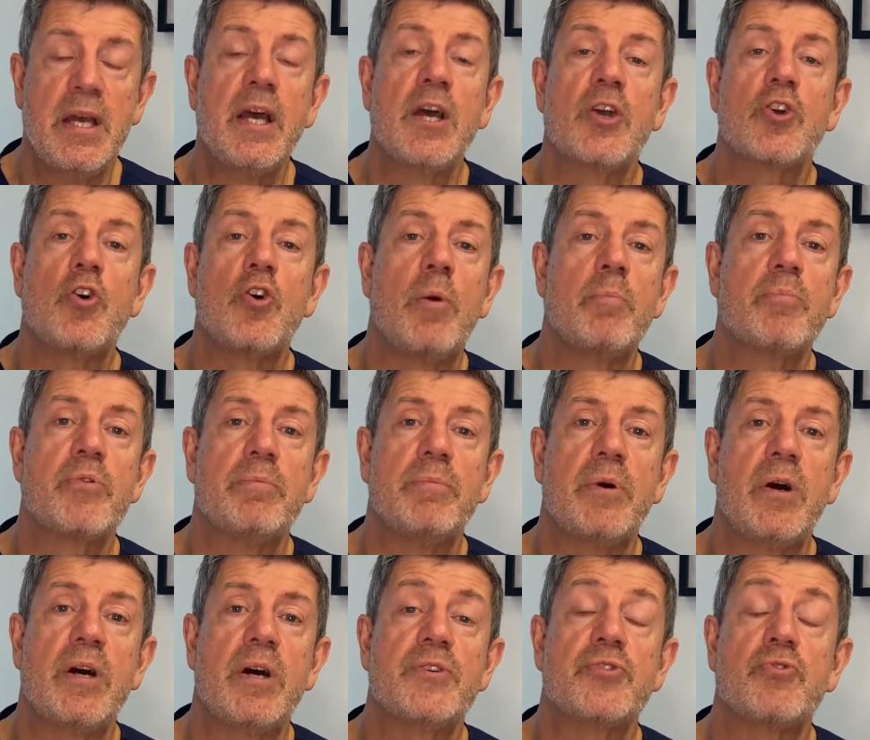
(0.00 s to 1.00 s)

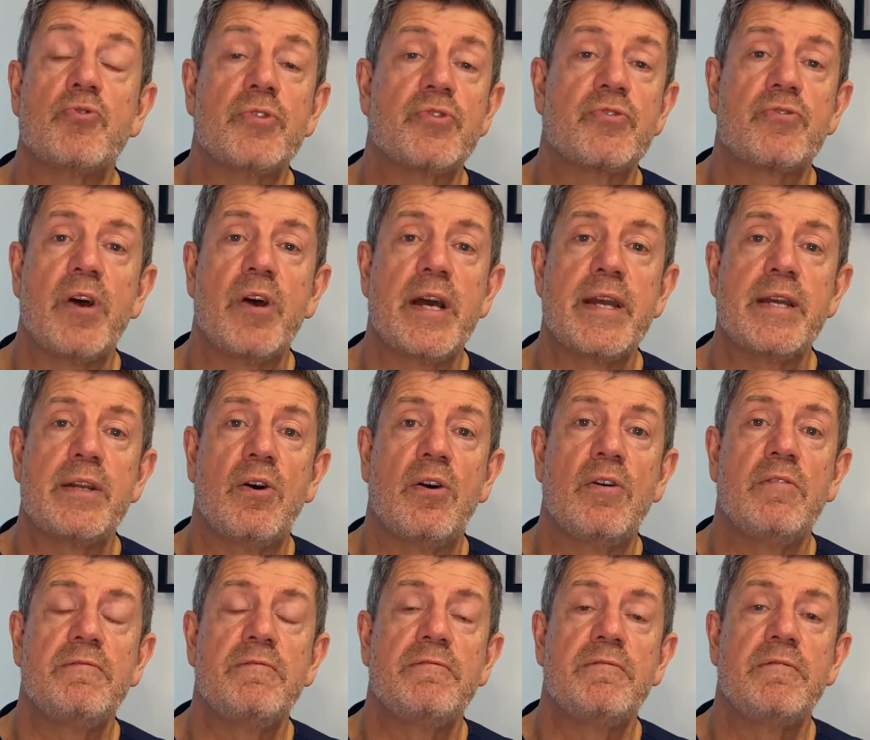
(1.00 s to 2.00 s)
compromise or a
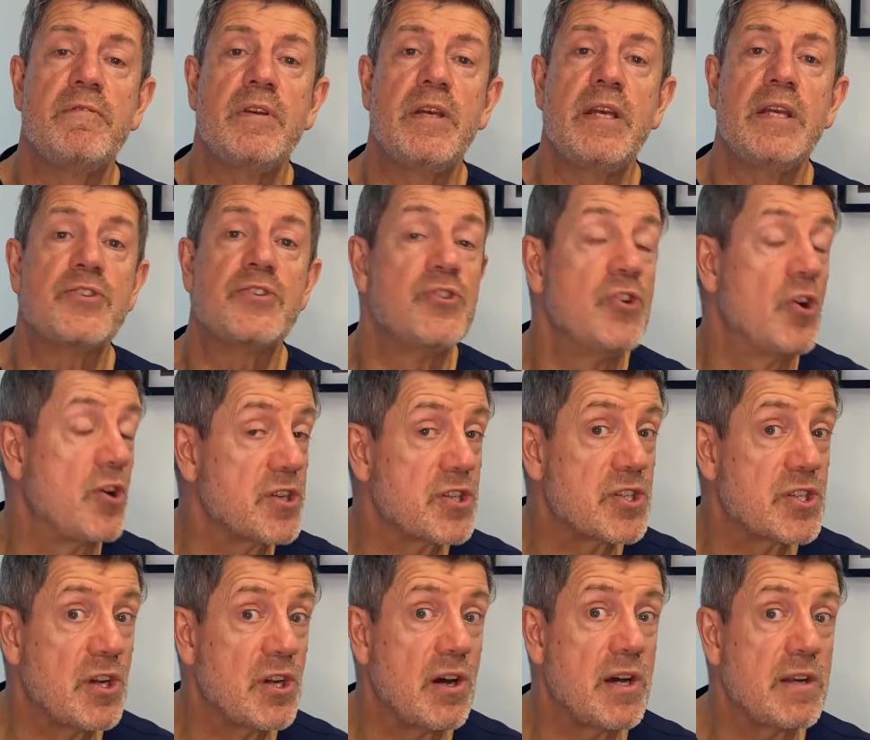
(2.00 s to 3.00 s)
trade-off is not a
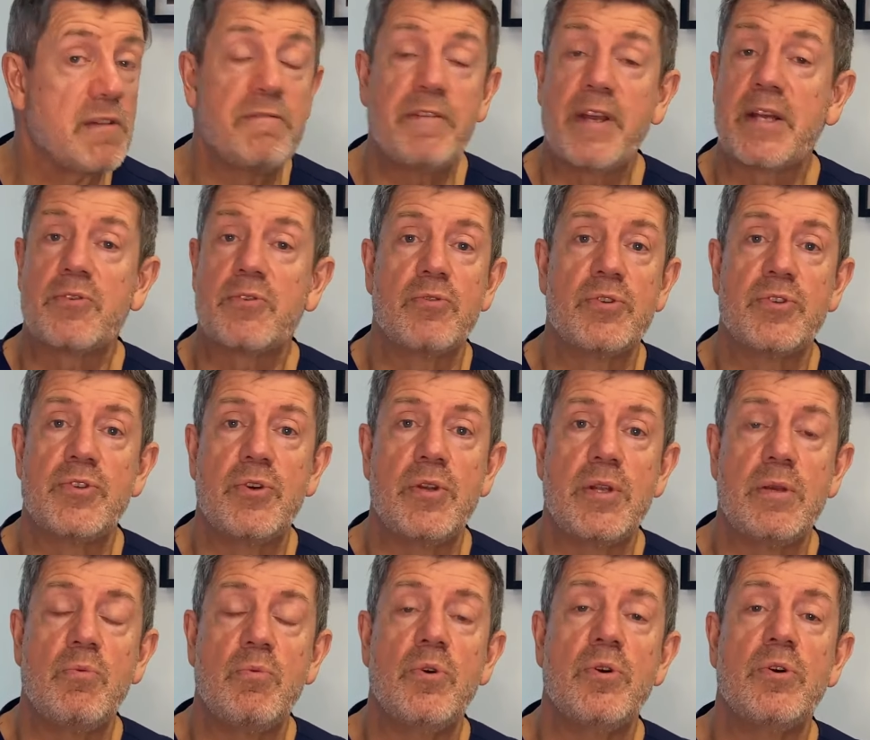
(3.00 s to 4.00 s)
side effect or a dirty
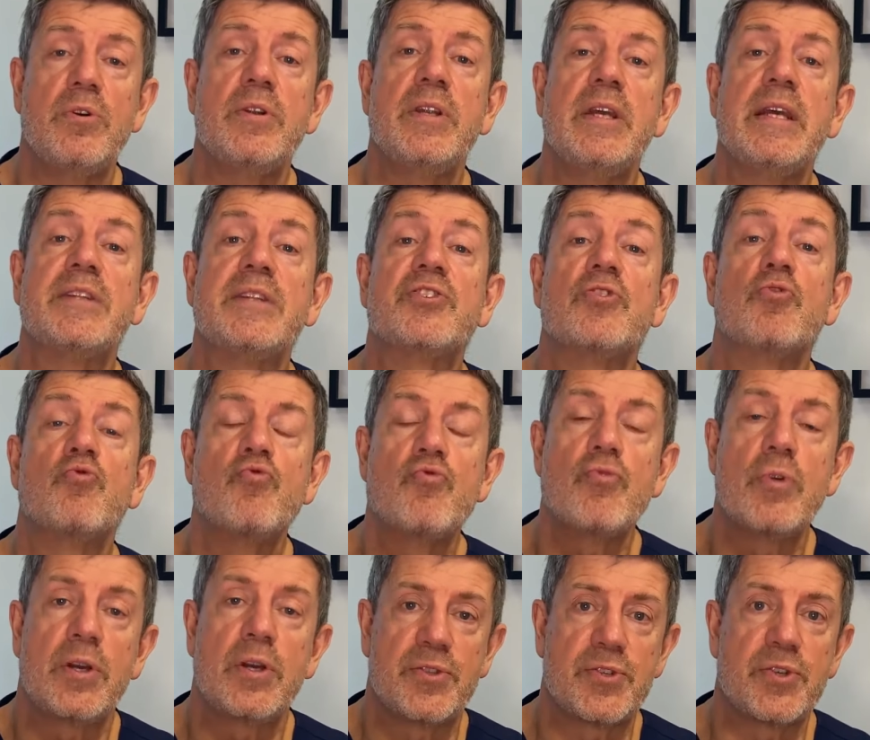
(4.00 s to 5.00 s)
word, it's
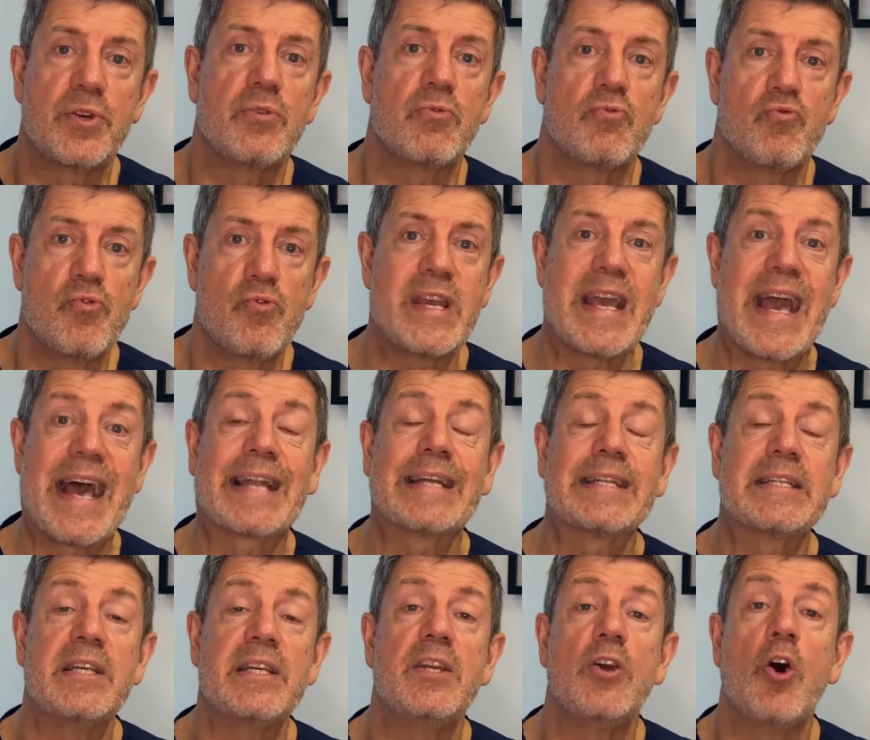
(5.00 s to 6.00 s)
a
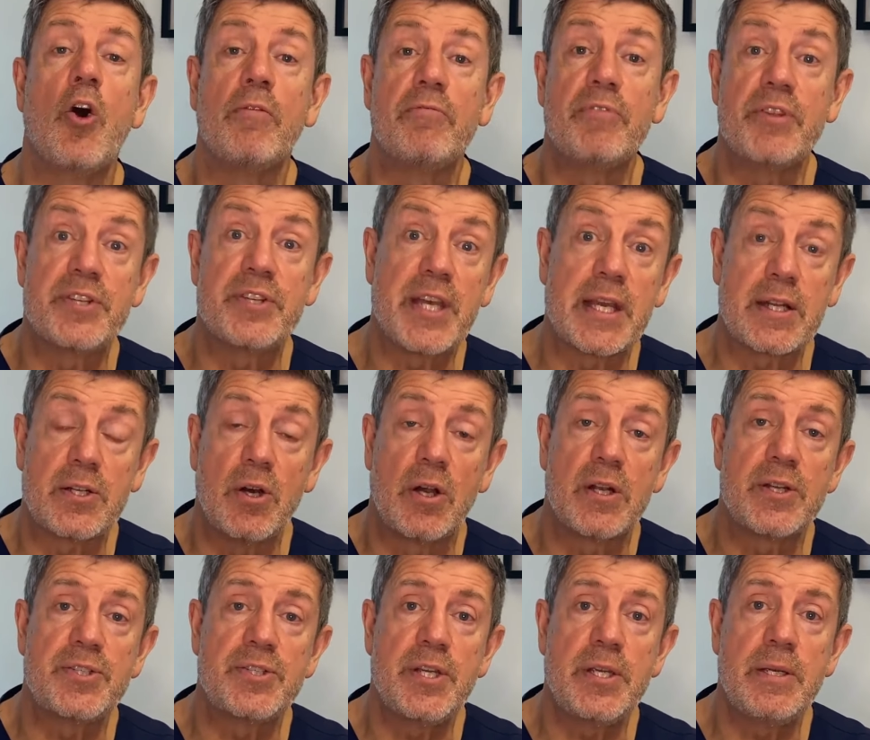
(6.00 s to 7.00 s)
reality of the
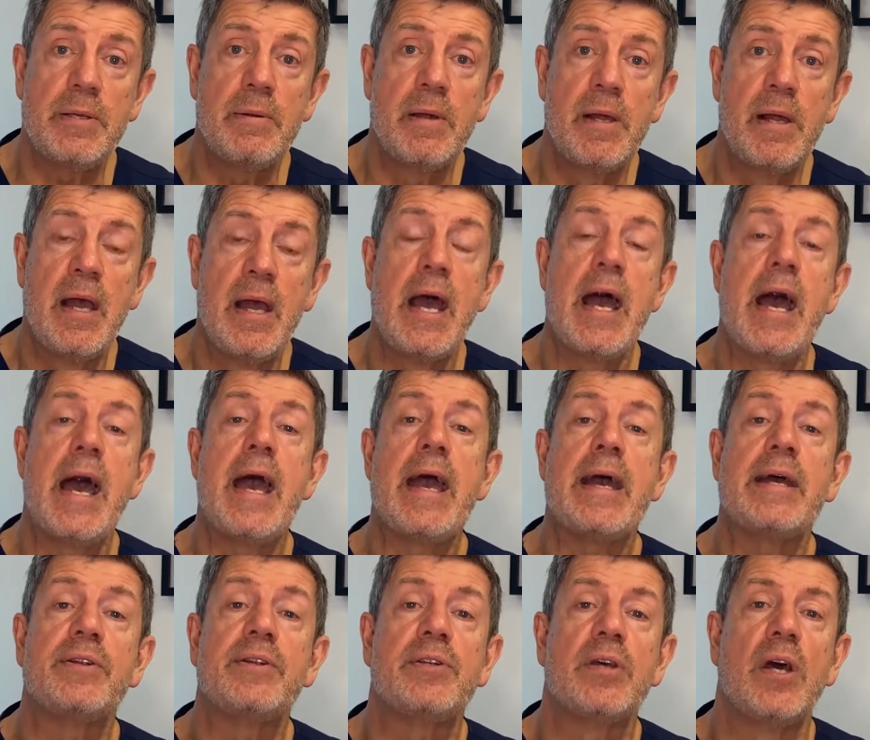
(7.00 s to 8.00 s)
technology,
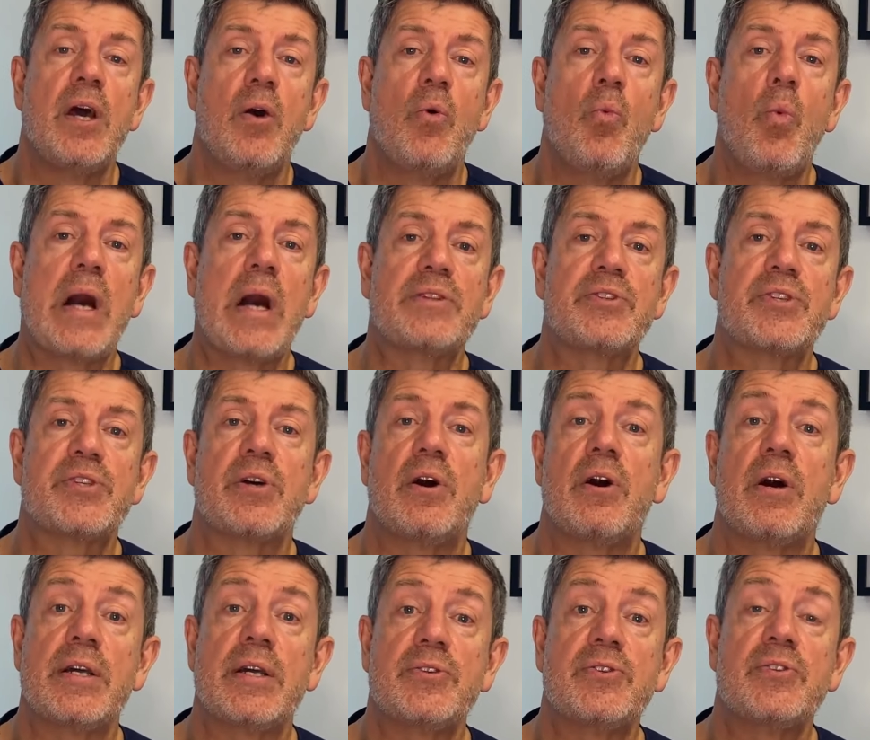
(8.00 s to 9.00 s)
and one
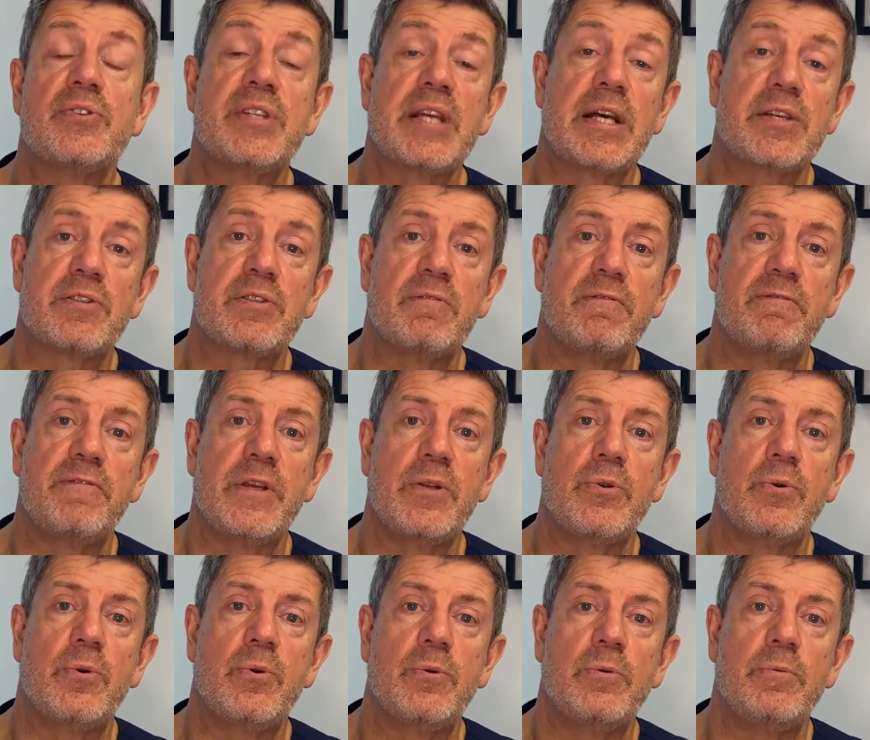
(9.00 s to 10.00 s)
size doesn't fit
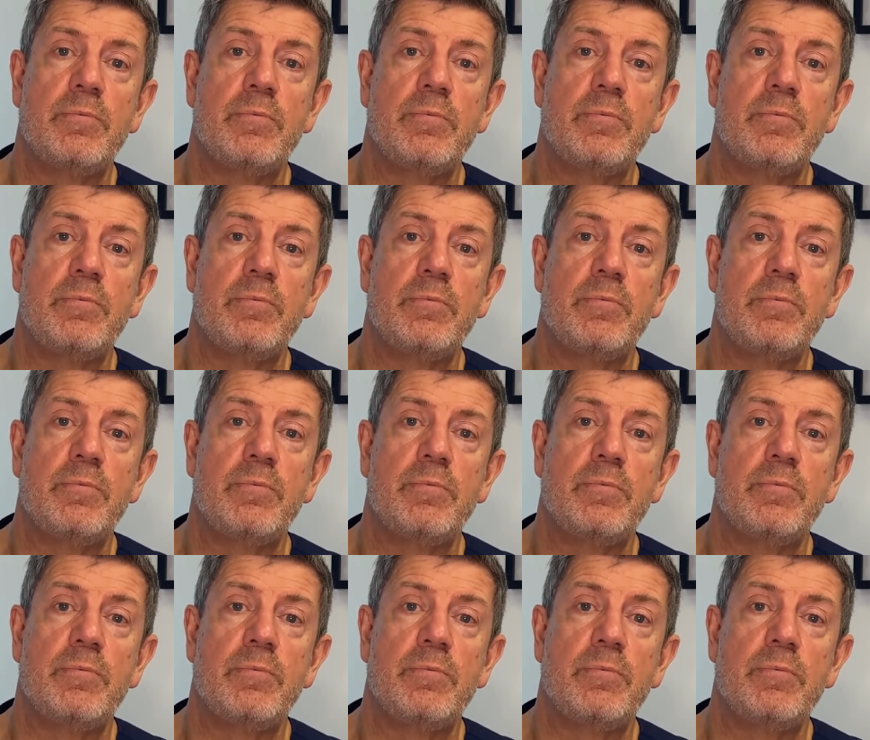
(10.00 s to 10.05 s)
all.